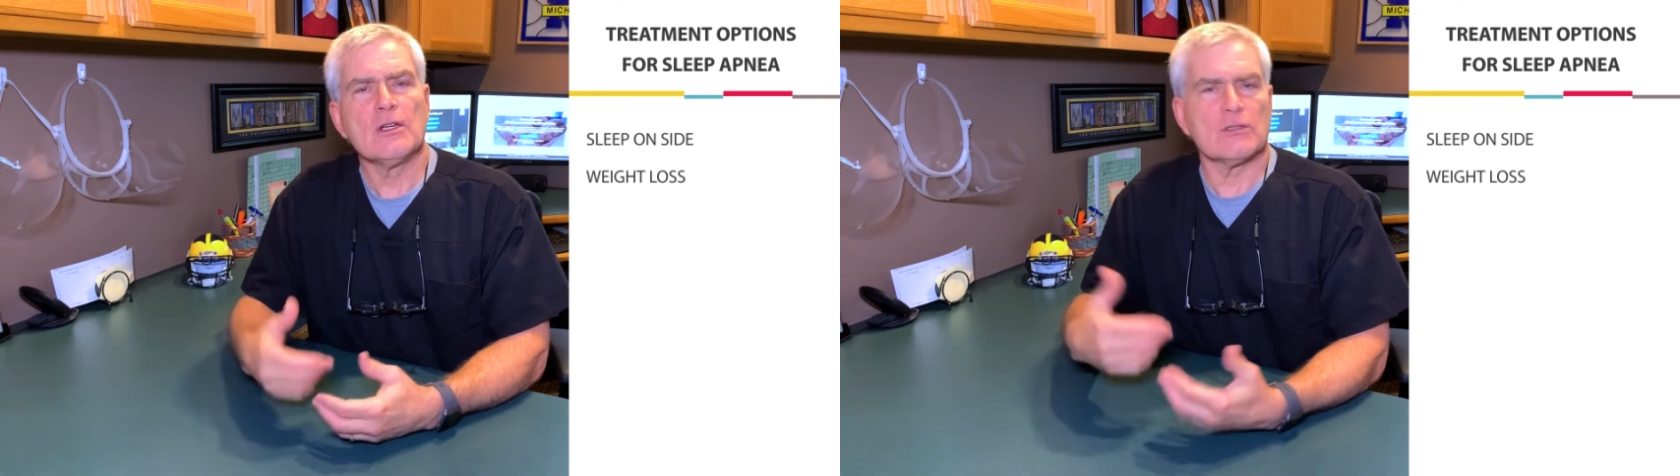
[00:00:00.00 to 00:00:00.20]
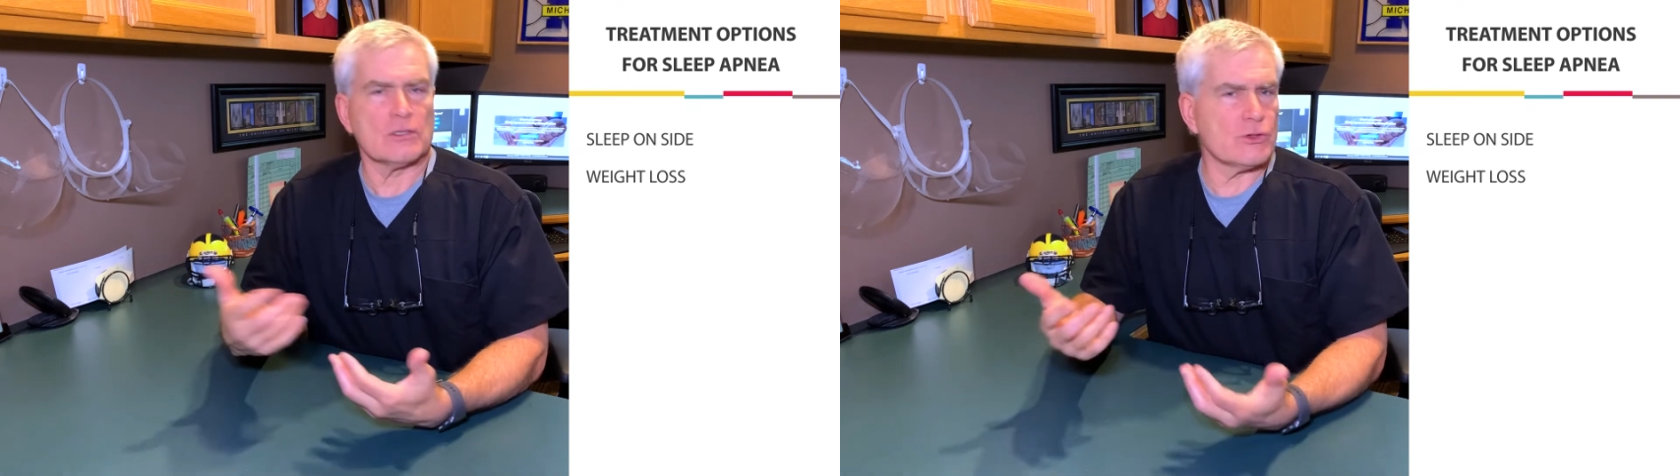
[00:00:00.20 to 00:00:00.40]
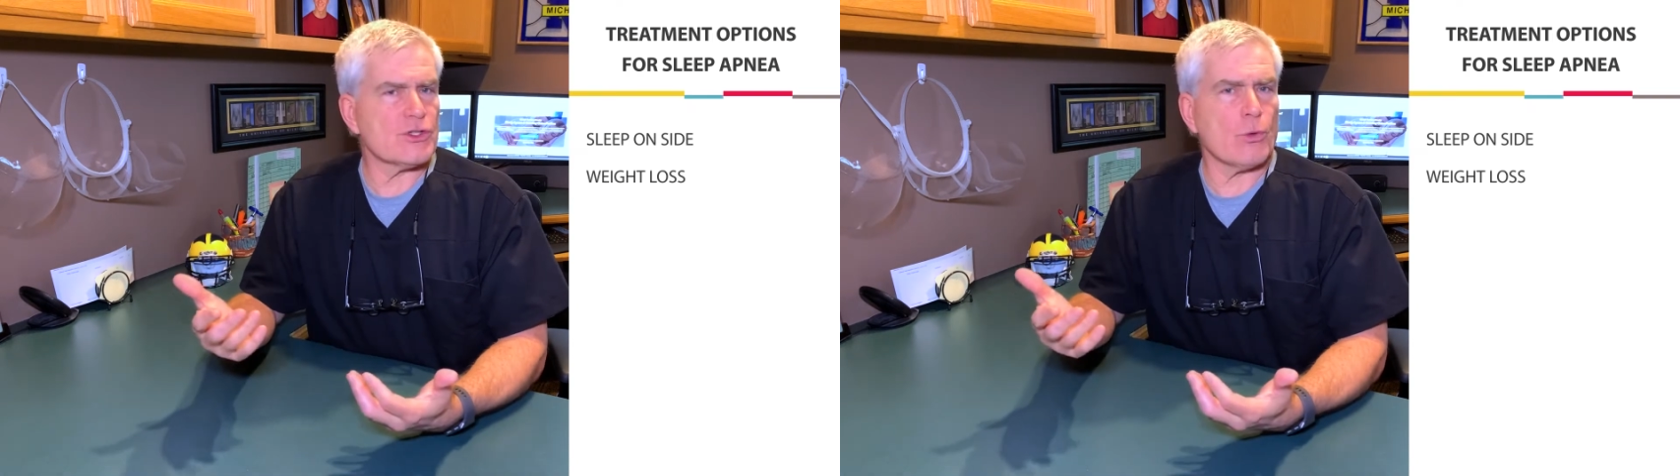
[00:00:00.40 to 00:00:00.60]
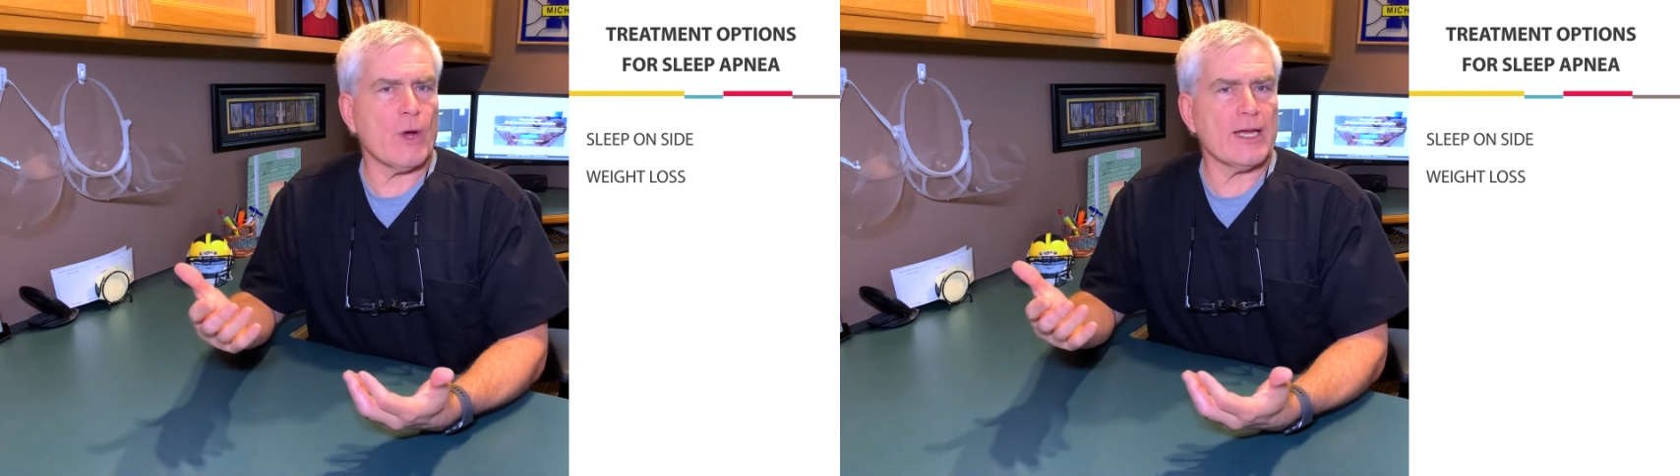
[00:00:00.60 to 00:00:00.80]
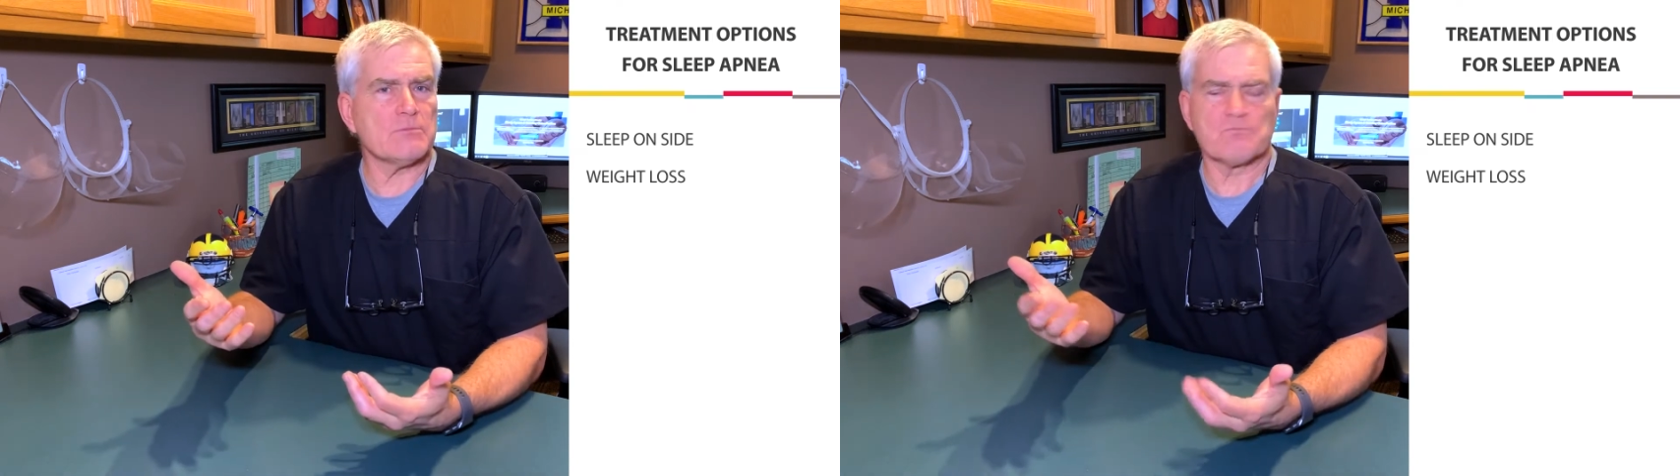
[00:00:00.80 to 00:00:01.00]
losing
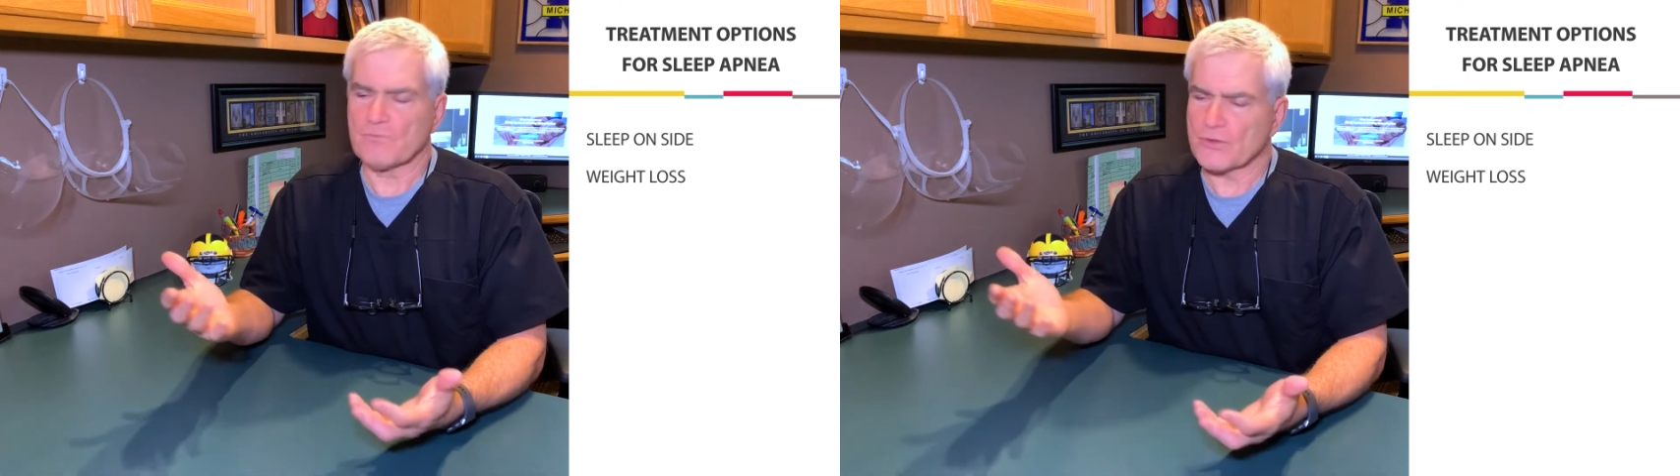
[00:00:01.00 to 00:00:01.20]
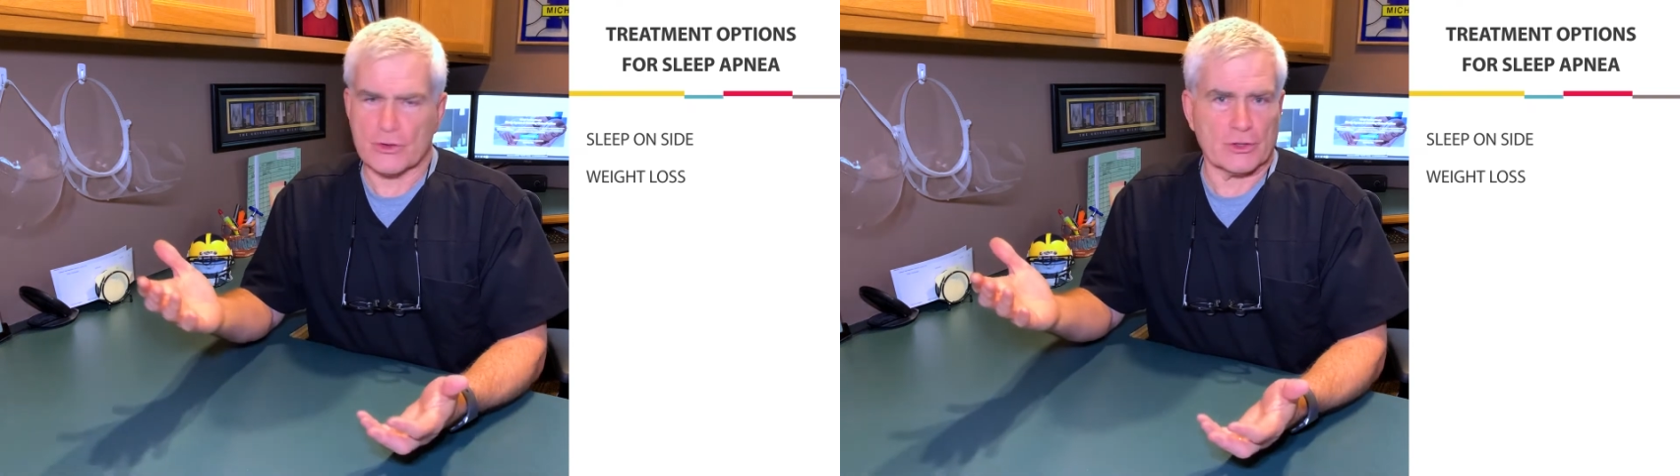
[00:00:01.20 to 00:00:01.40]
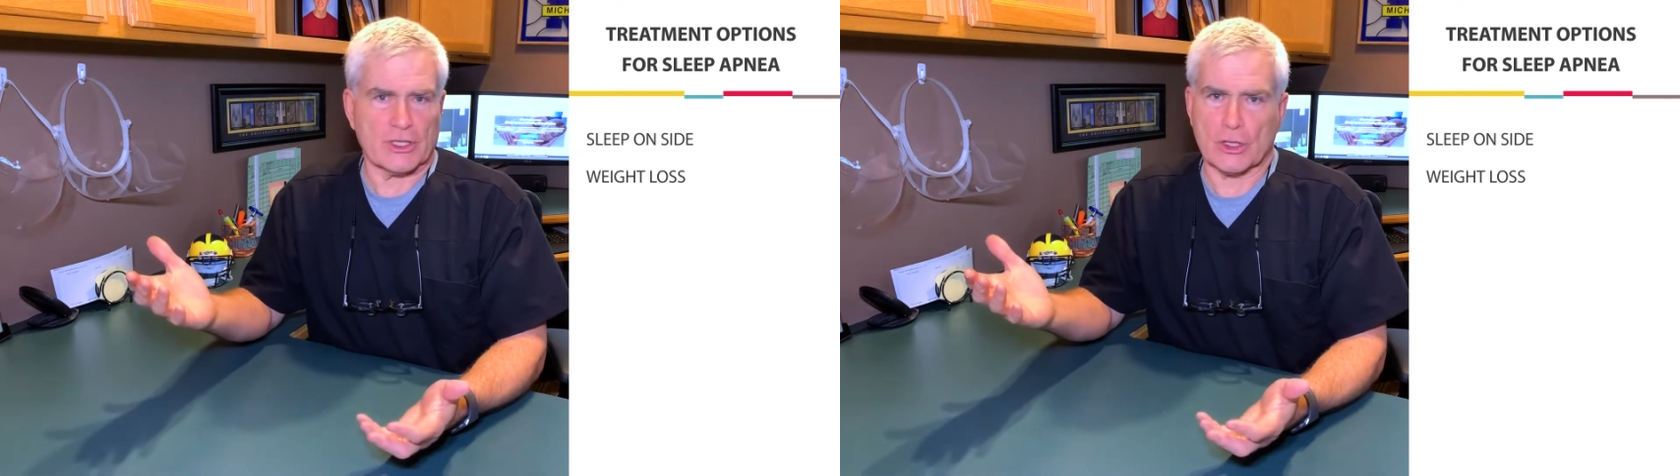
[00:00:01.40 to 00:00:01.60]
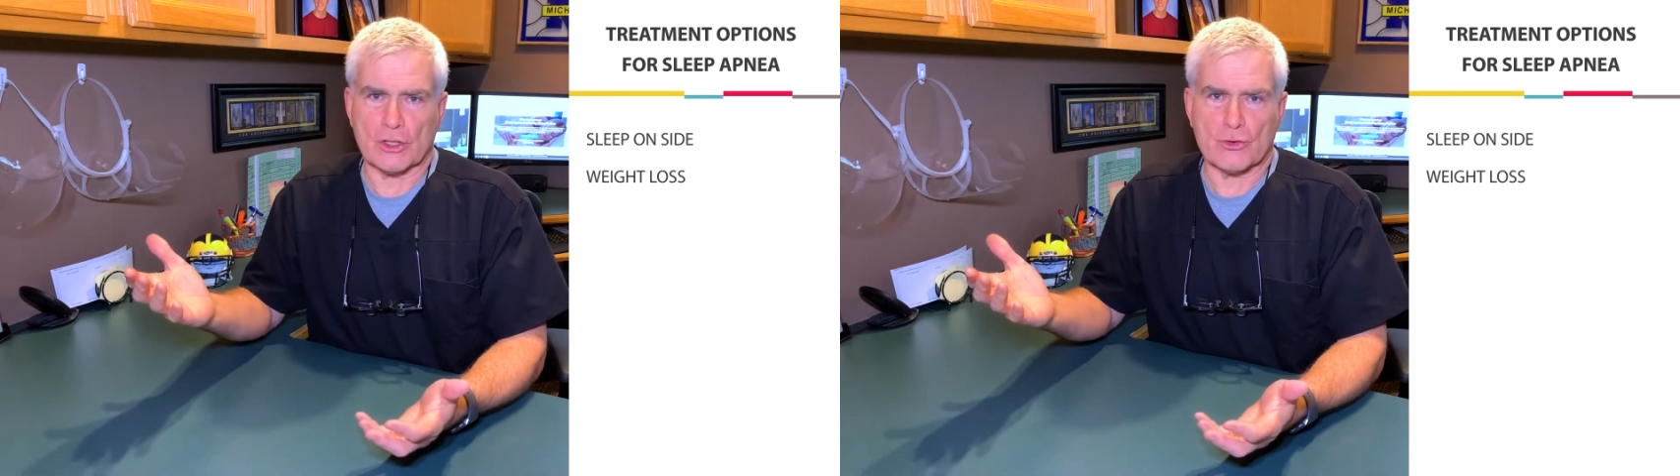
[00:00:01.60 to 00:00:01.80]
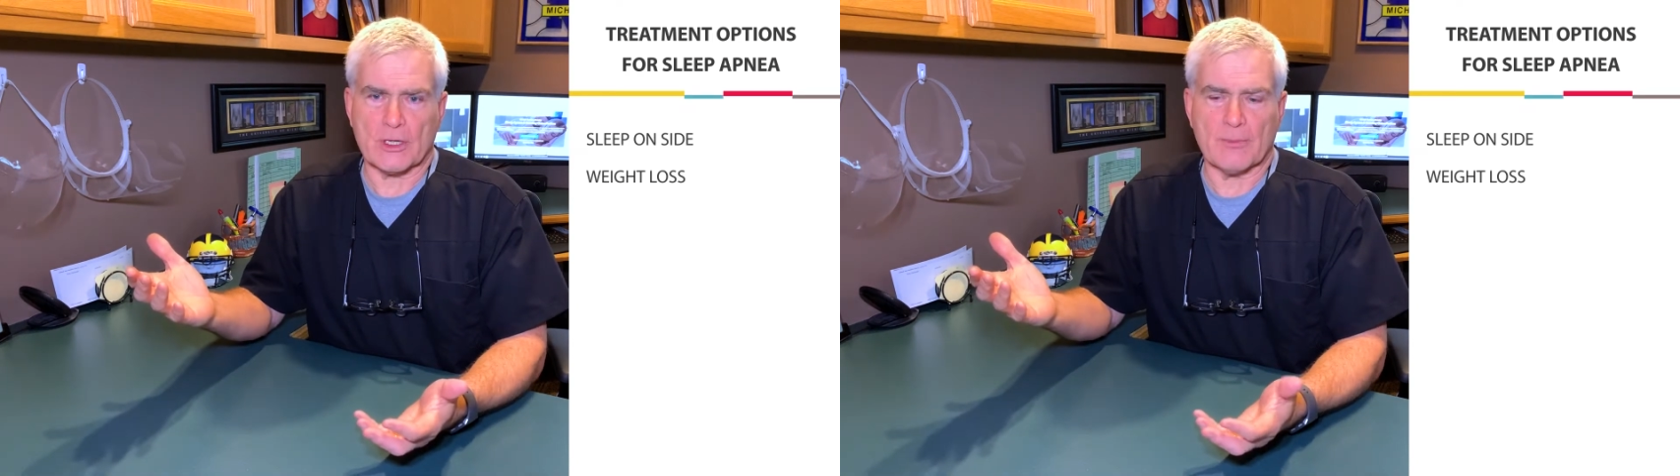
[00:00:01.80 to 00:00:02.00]
weight, certainly a
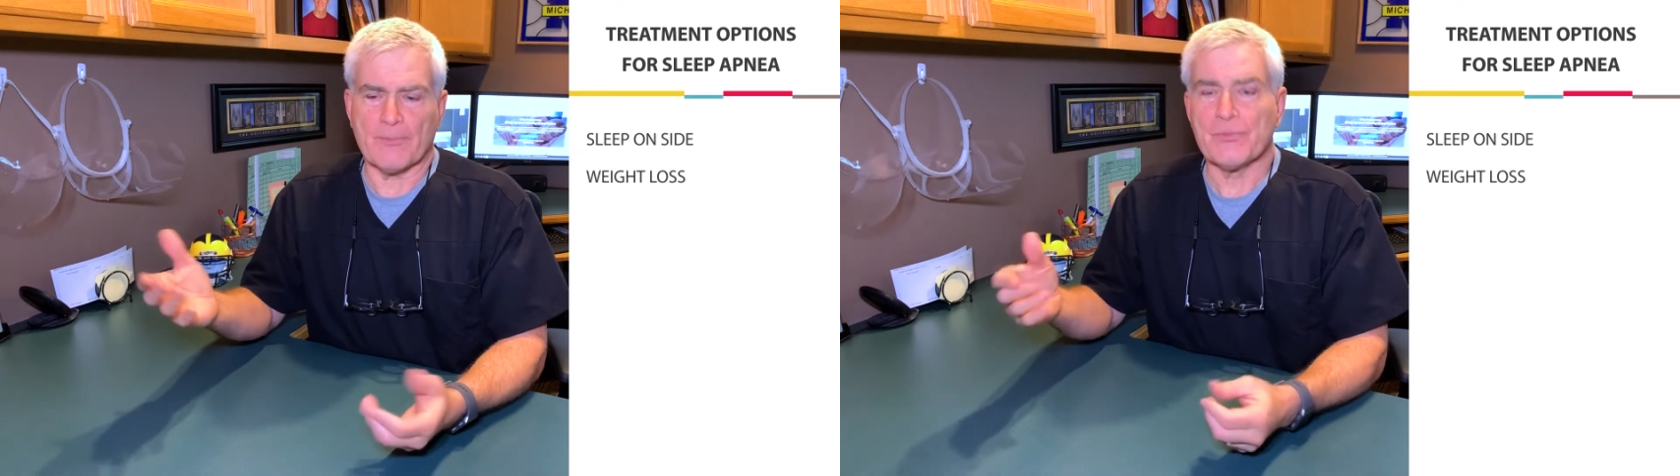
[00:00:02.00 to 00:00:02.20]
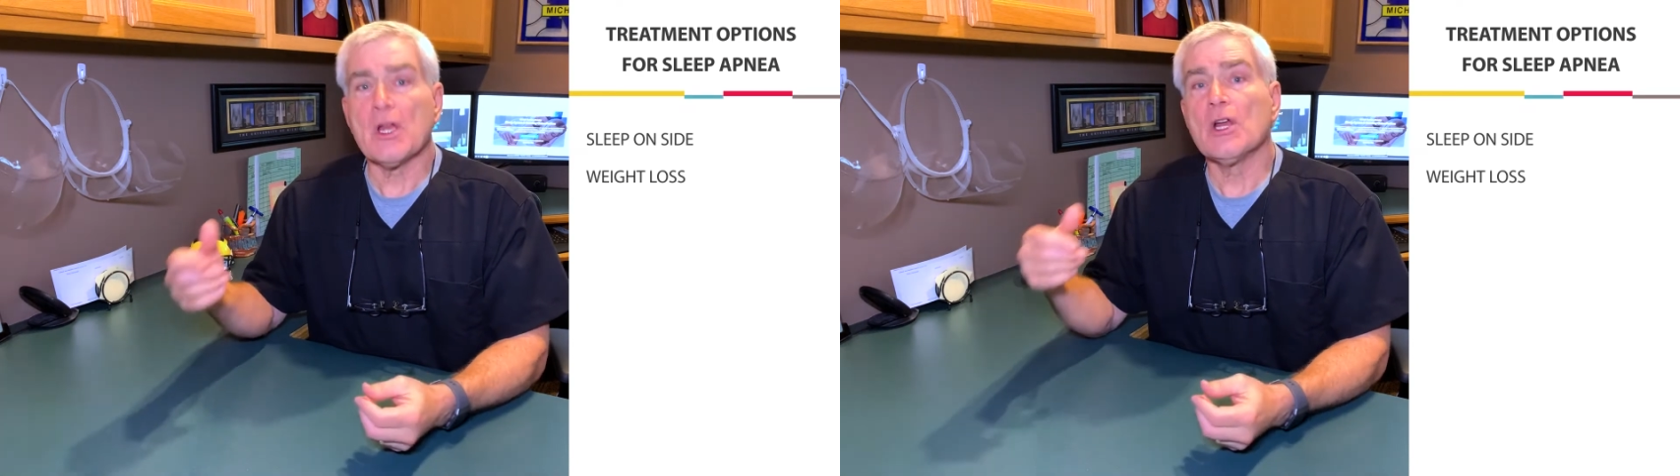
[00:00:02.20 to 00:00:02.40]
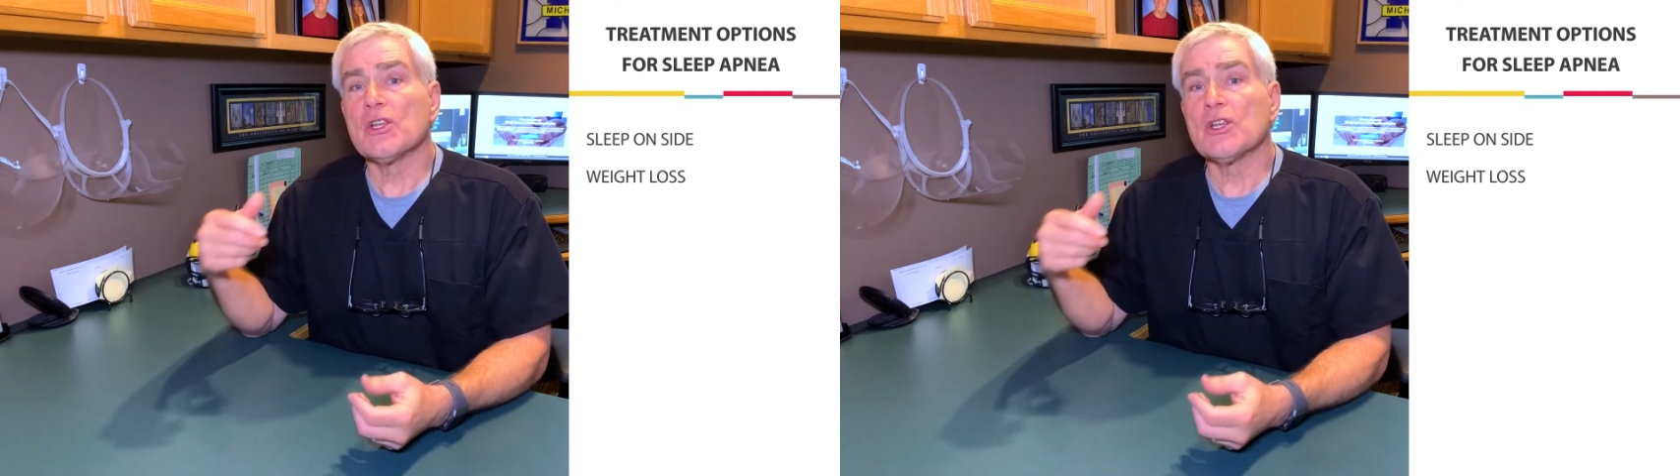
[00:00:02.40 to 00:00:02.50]
good treatment.